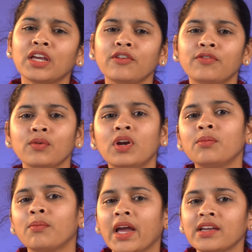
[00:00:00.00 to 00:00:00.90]
if you
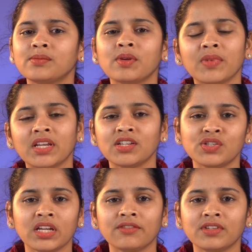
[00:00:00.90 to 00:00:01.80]
want maximum energy
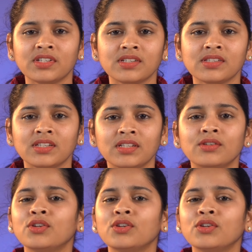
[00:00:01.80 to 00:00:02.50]
efficiency,